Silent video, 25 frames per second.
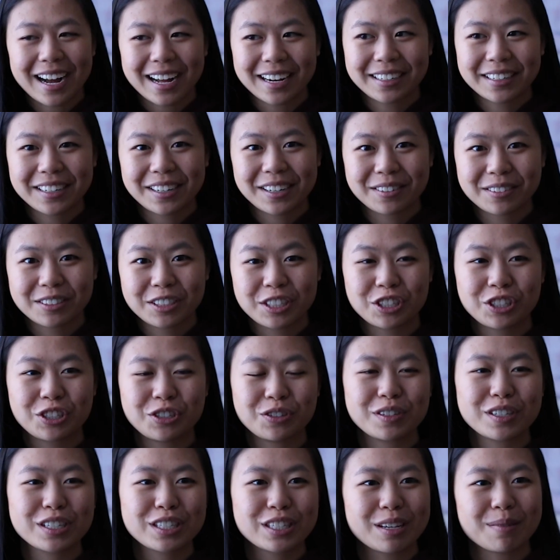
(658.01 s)
I don't know, just
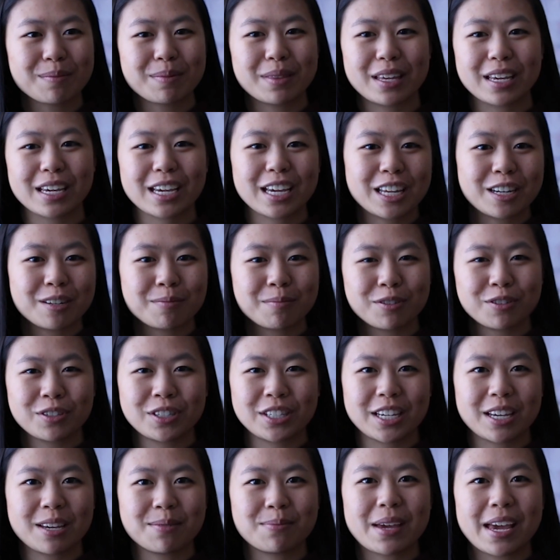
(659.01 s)
doing something in a
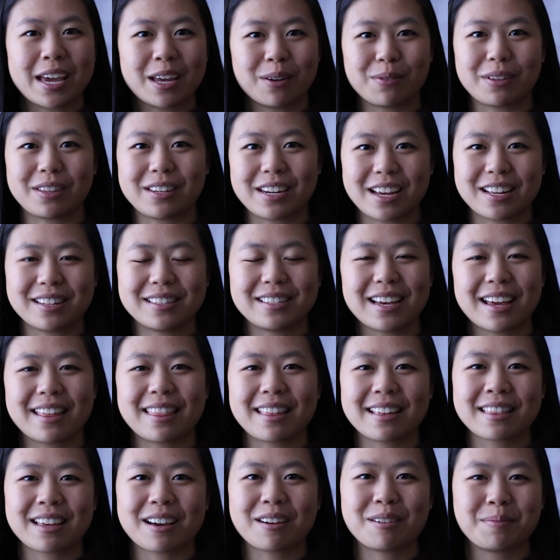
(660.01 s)
museum and with dance. I
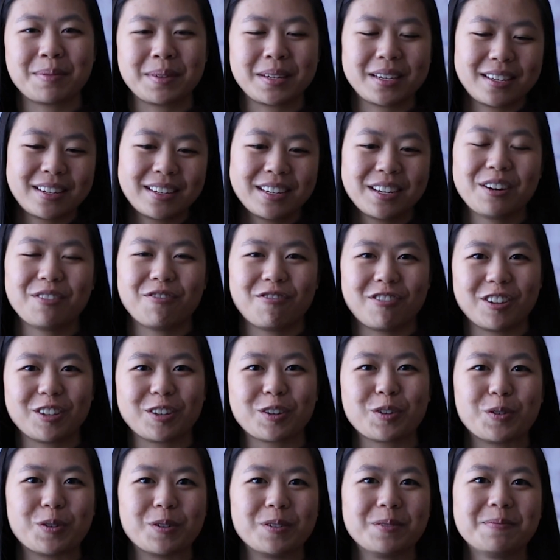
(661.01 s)
think that would be really
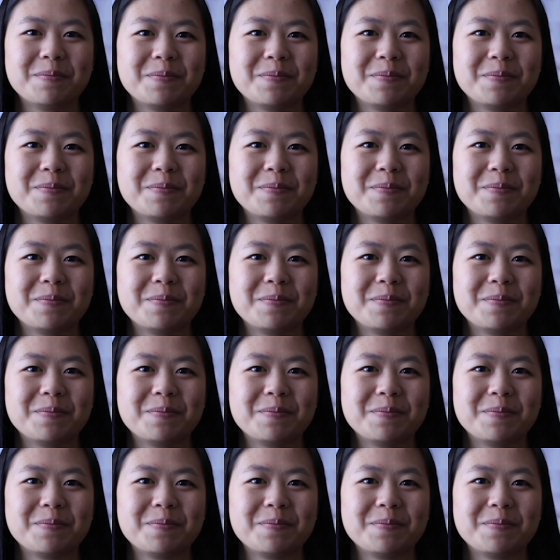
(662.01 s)
cool.